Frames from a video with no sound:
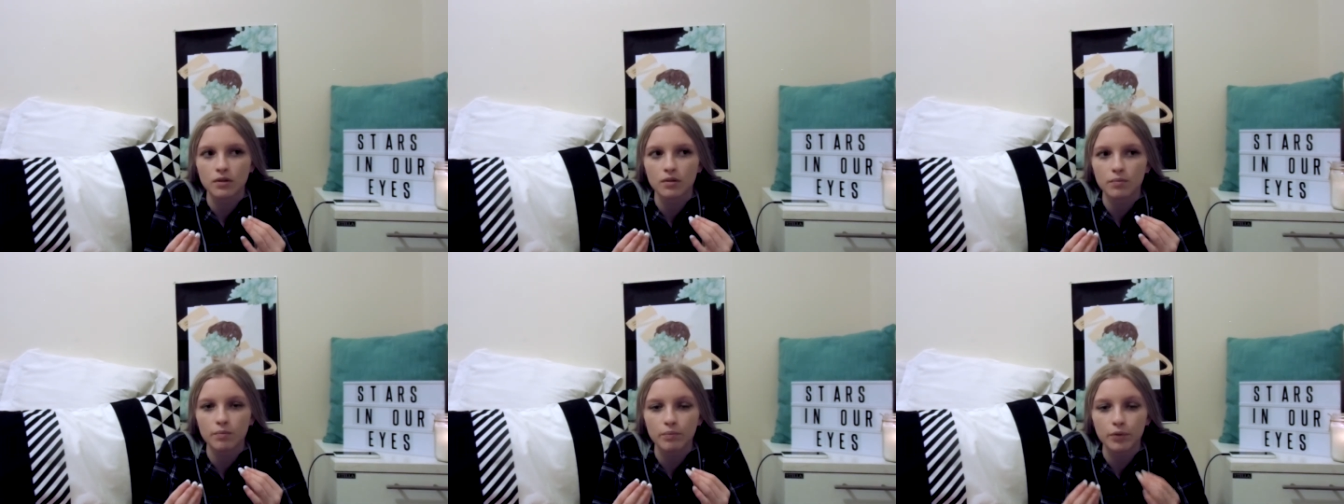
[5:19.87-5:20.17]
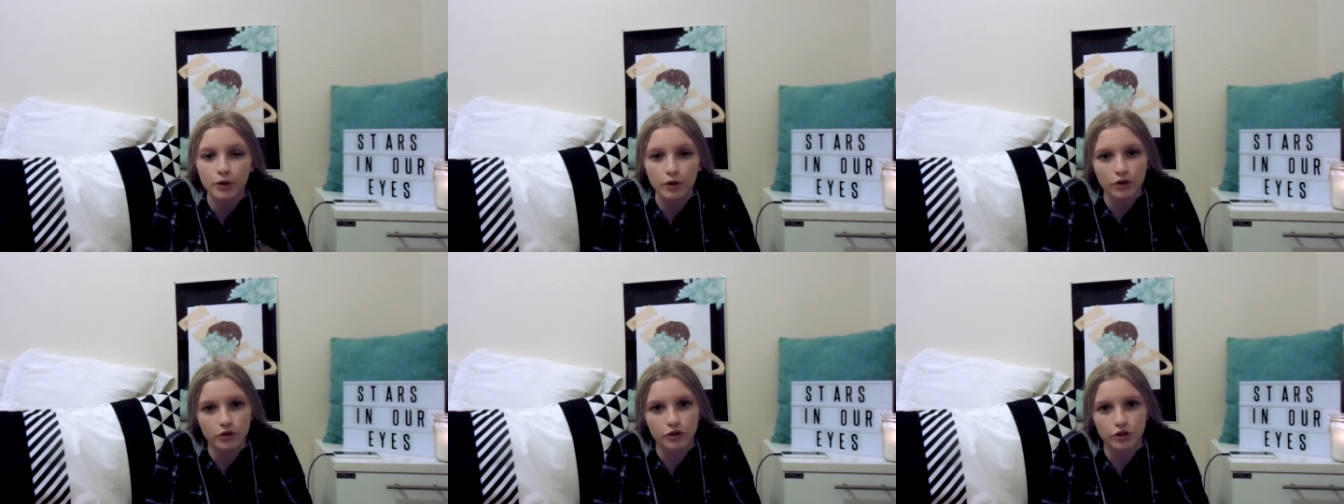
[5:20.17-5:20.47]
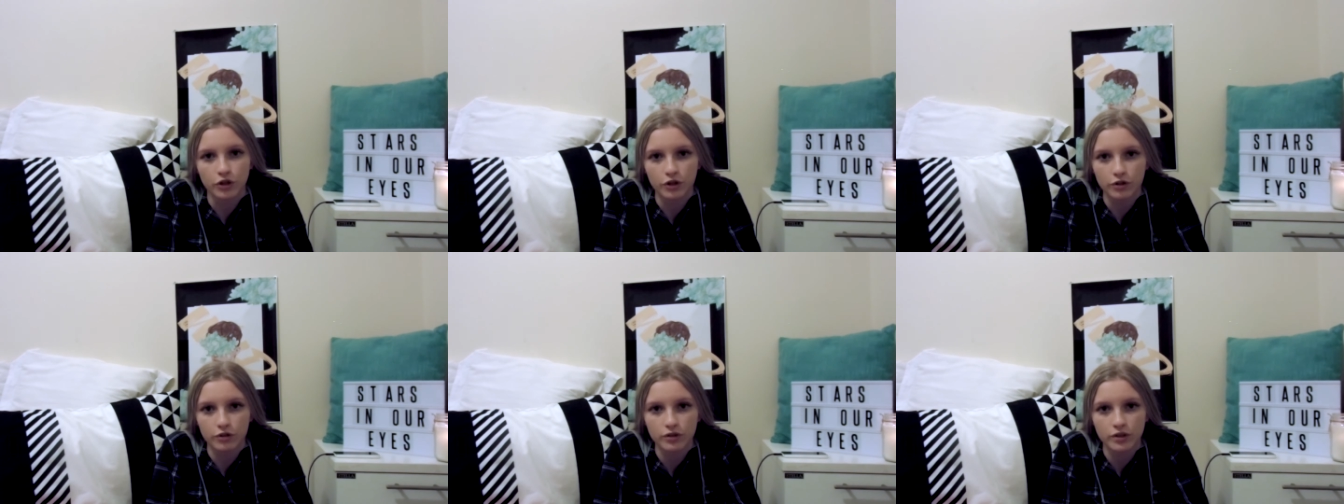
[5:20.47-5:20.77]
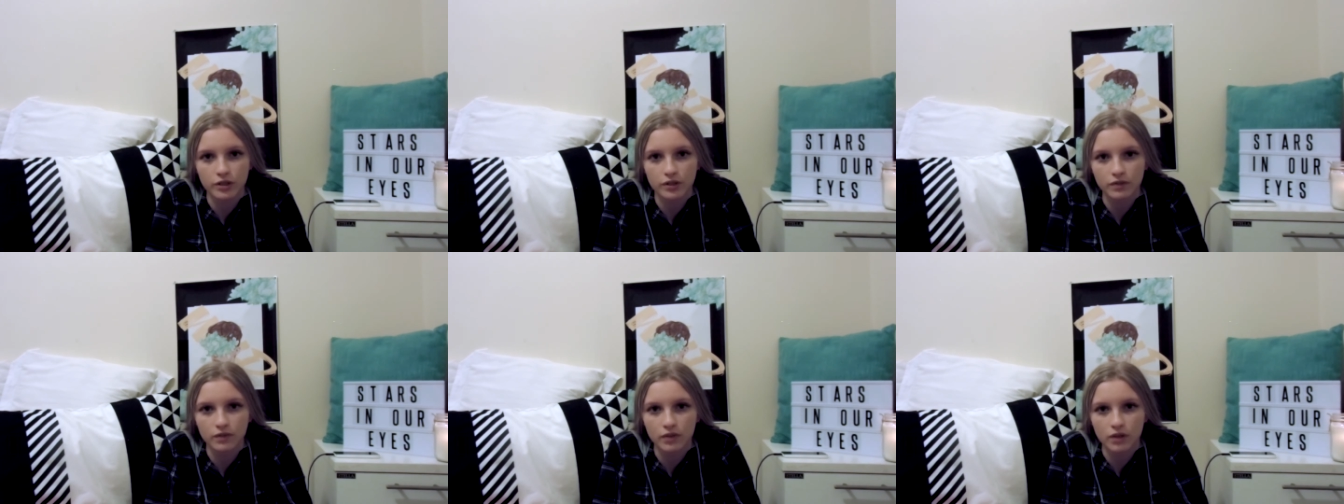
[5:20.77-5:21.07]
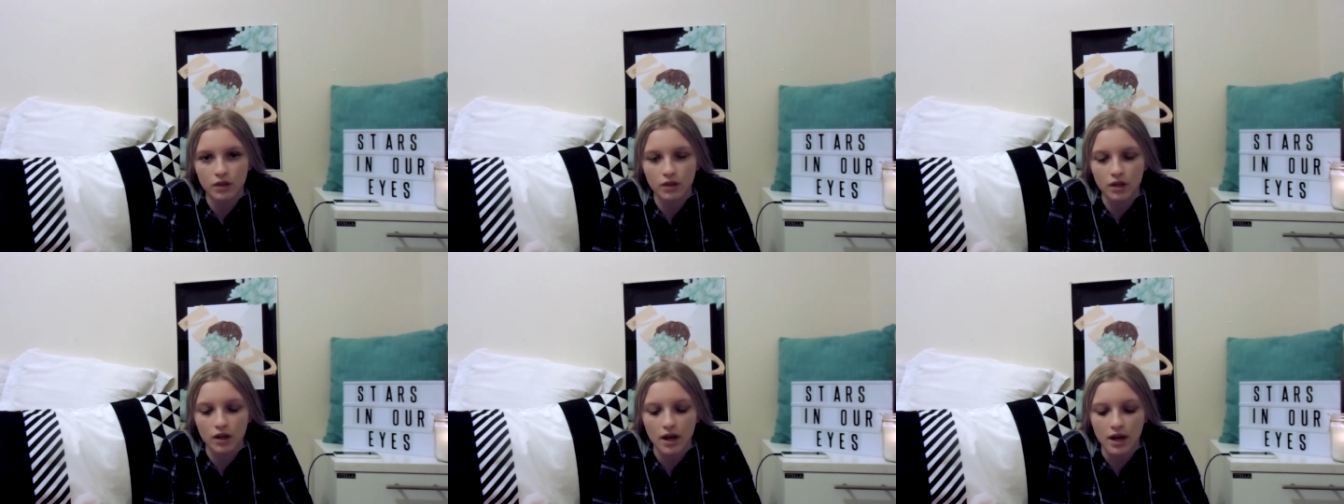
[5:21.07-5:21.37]
Bullet journals
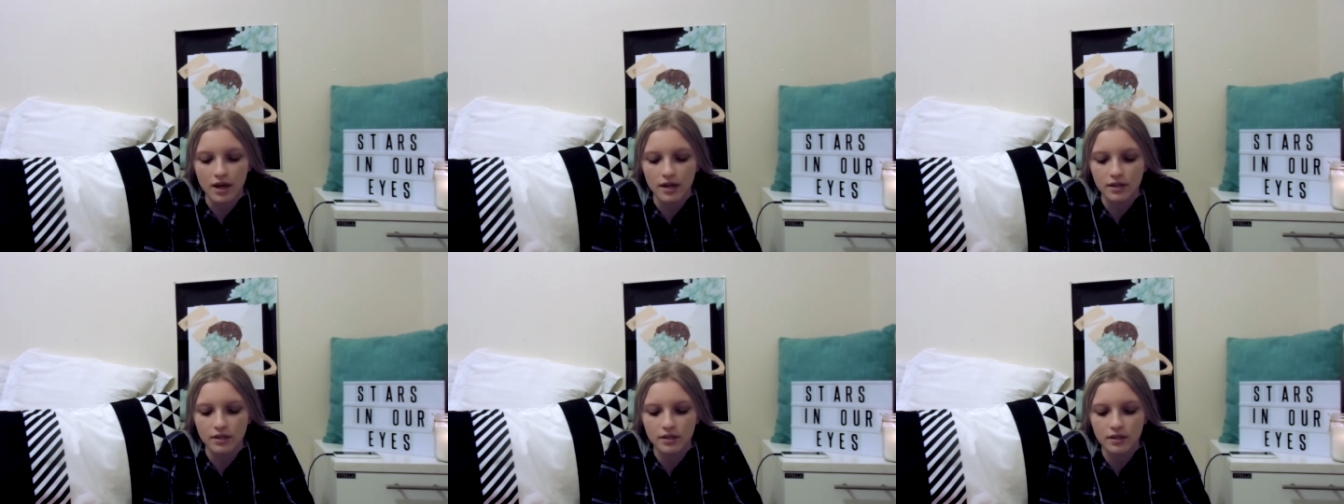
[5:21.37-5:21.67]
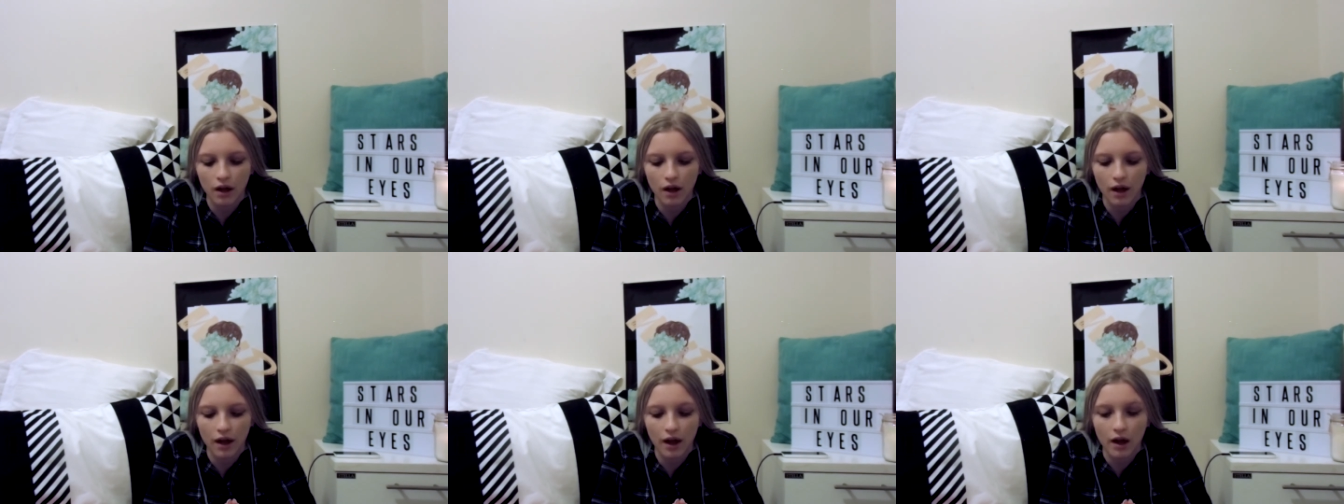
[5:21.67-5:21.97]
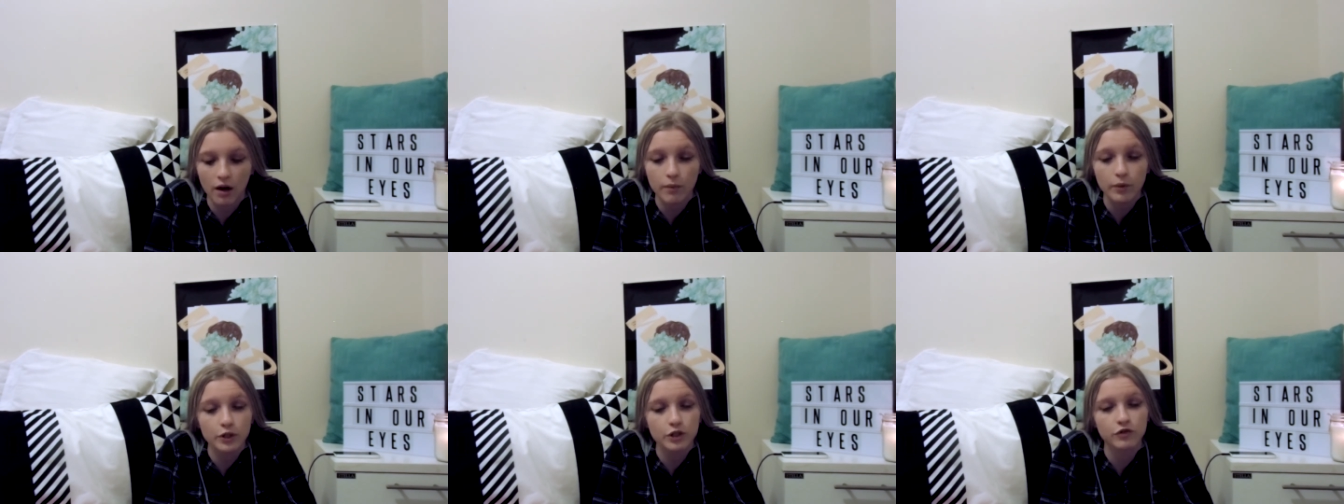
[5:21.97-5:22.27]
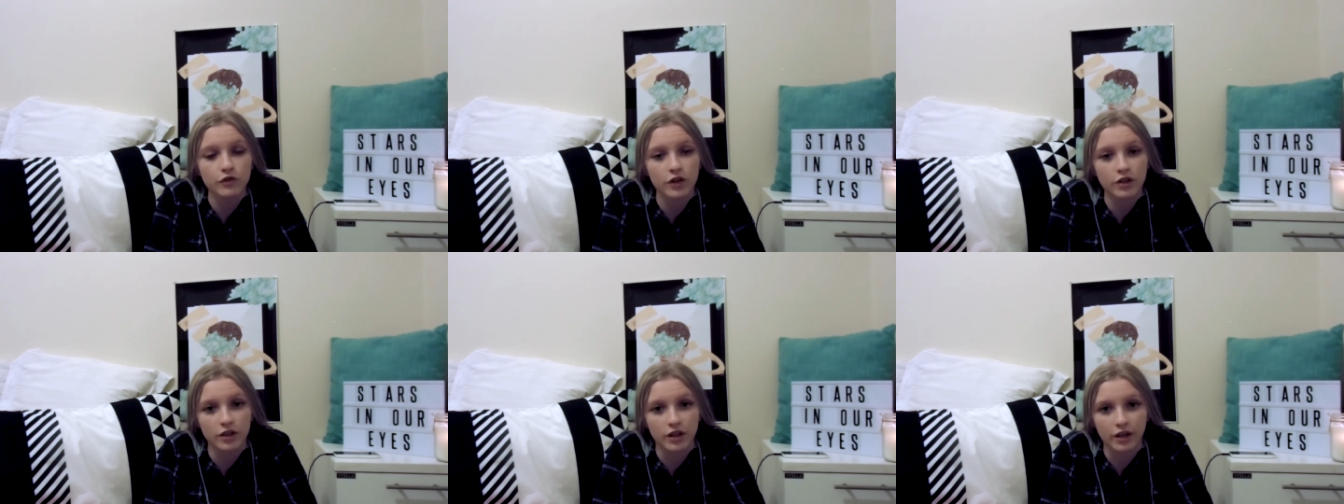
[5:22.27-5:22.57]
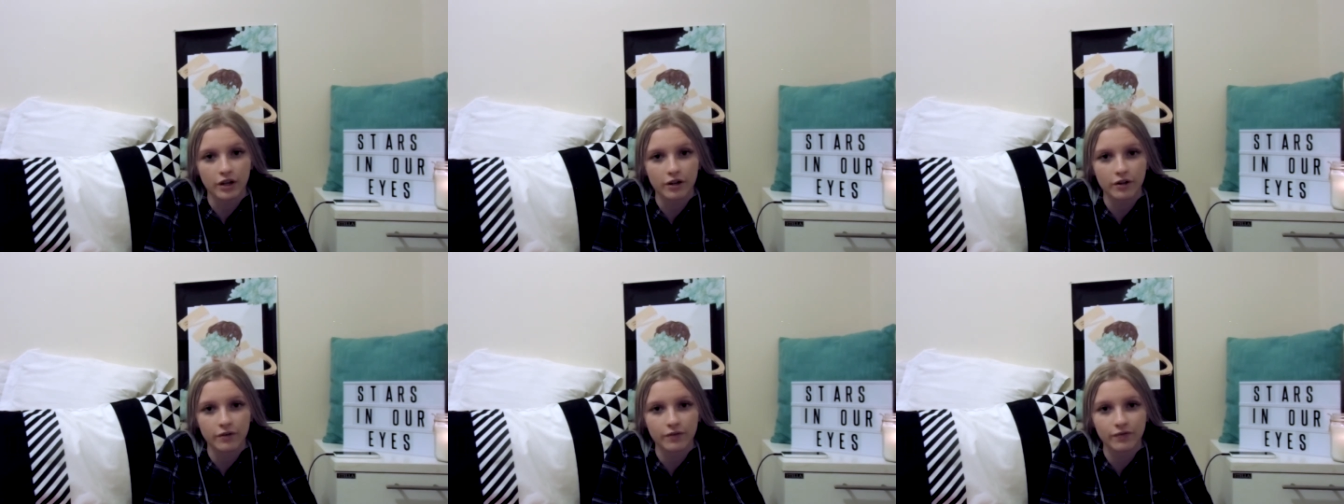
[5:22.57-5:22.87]
and how much fun they
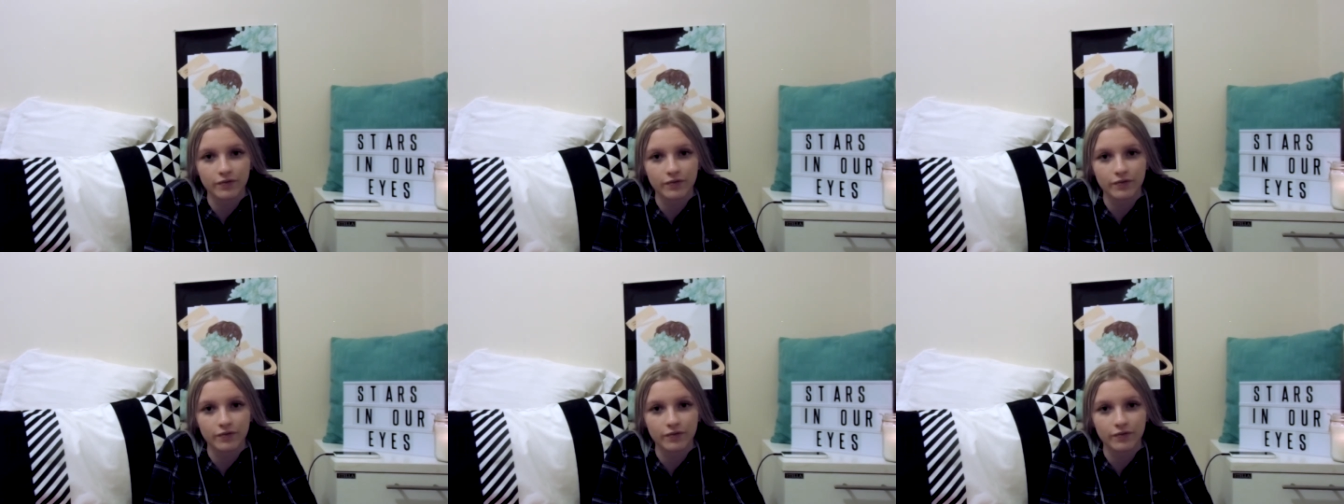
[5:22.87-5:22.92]
are.